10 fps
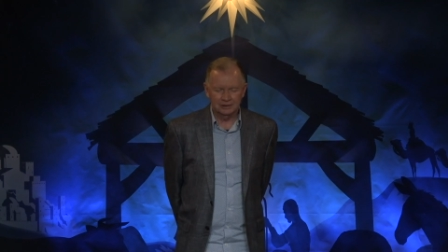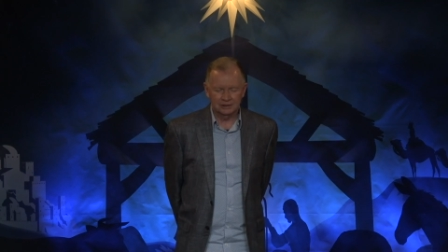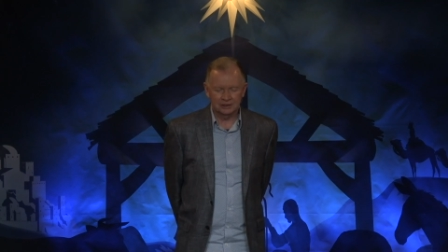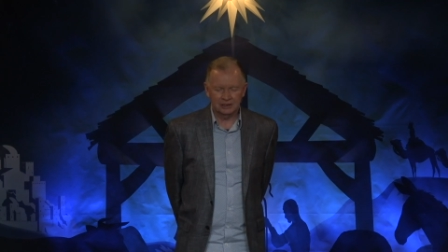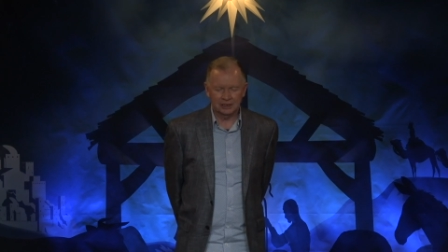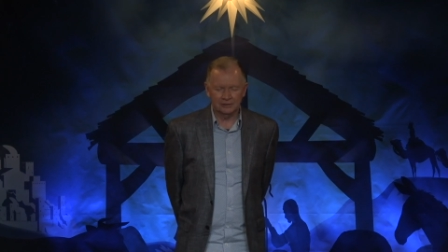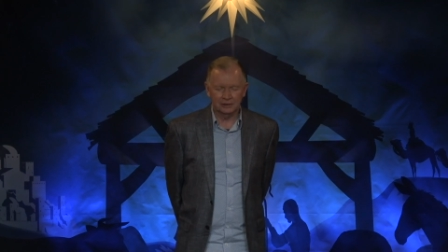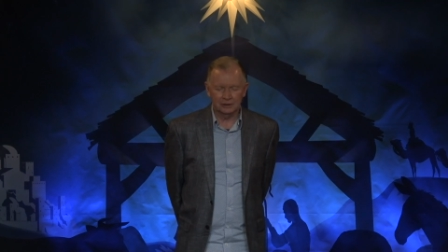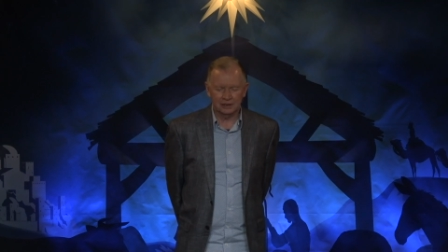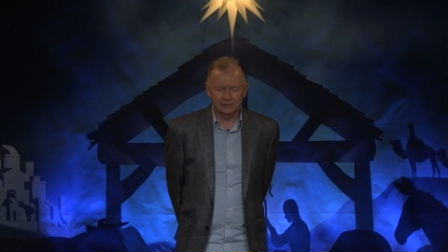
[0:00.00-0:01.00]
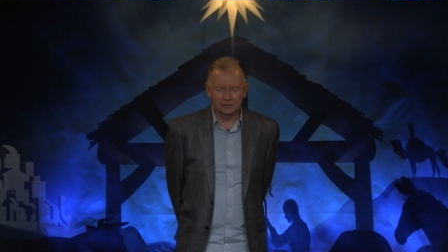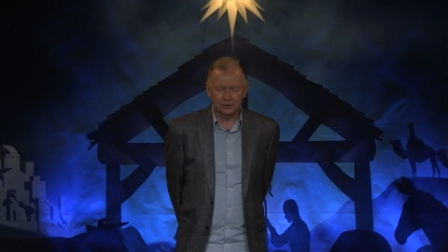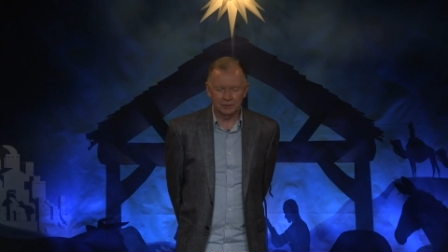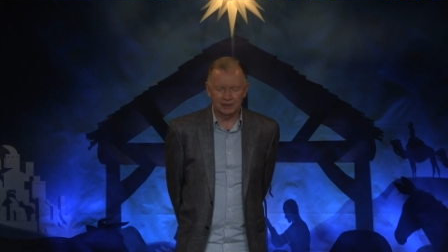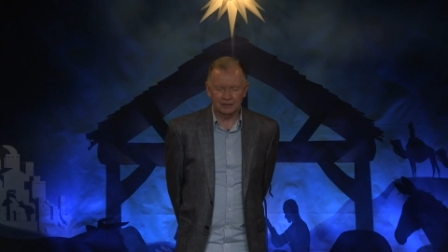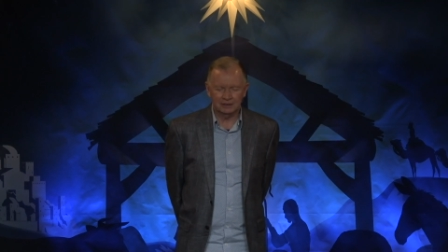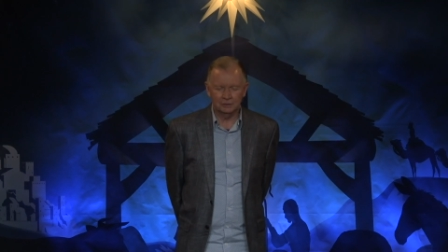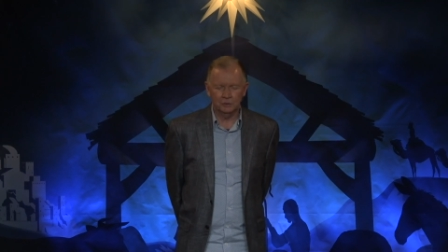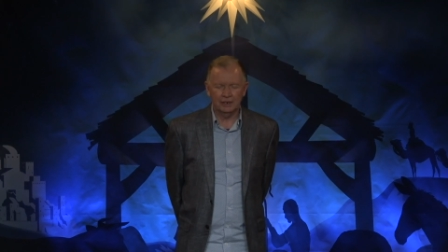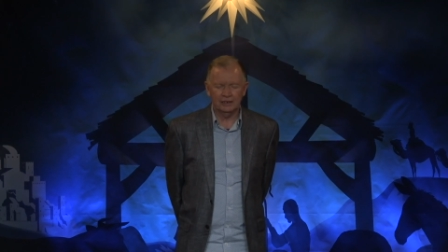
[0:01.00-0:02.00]
Instead of looking for a
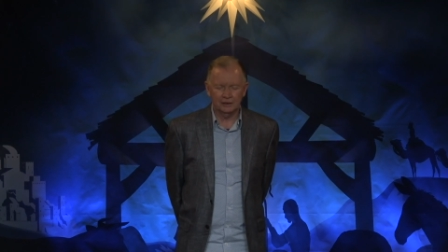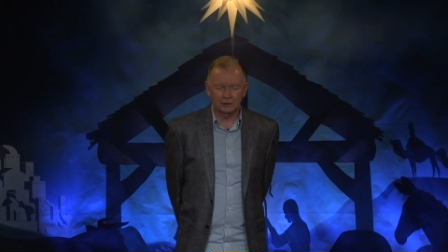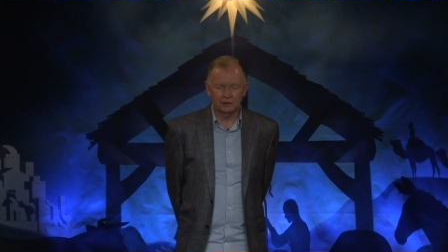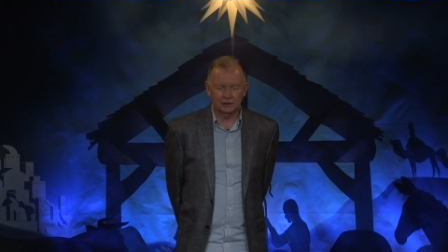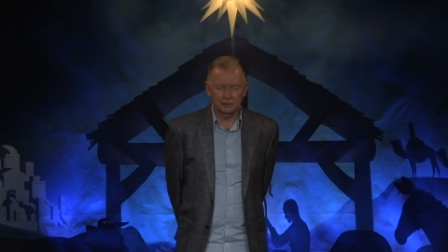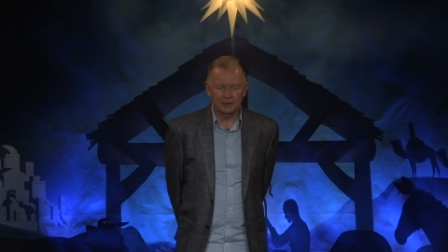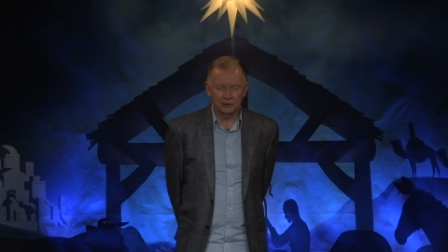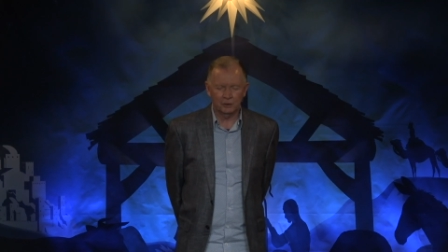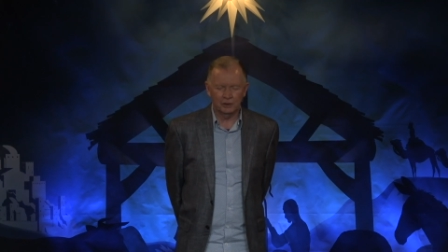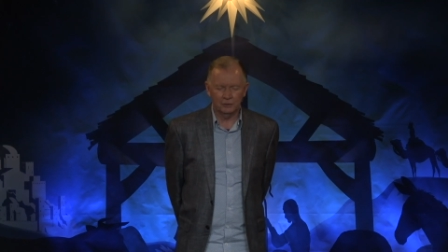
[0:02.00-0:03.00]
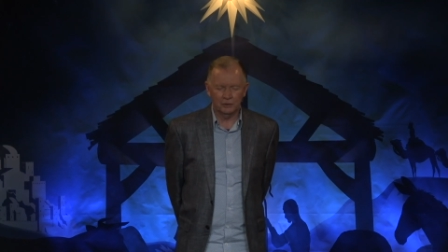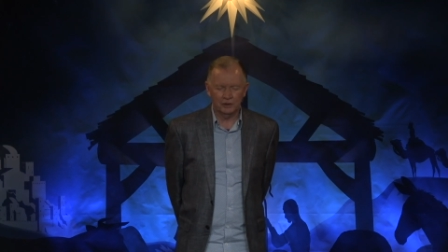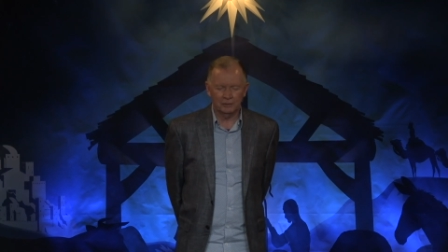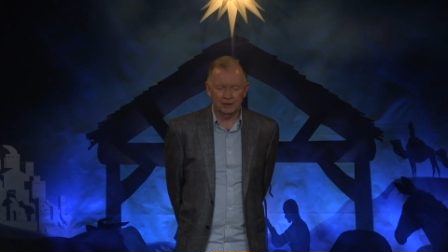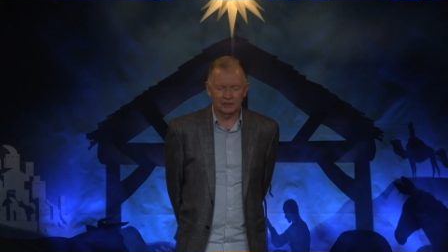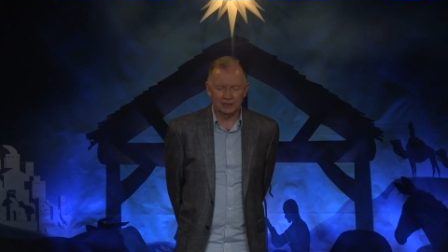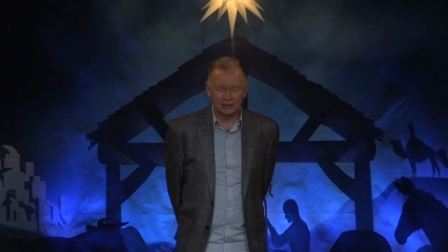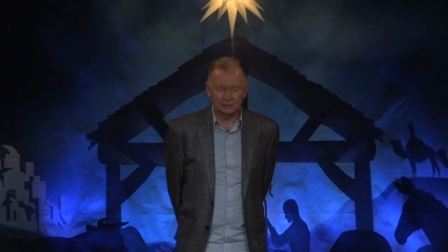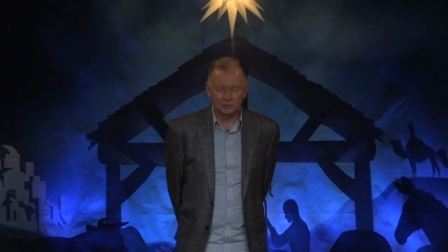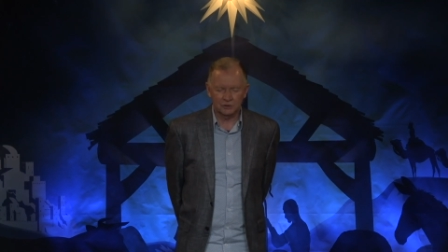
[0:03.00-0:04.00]
blessing, we are going to be the one where the blessing
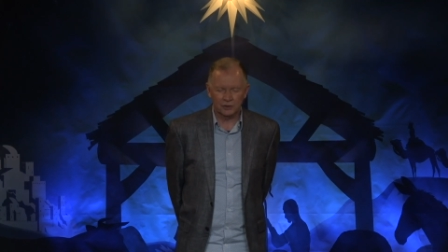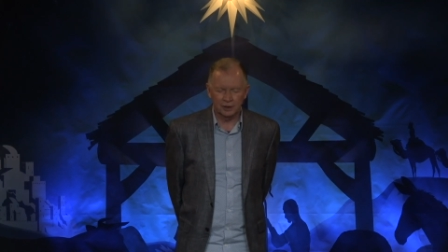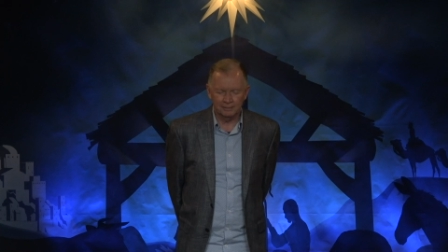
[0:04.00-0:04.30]
comes from,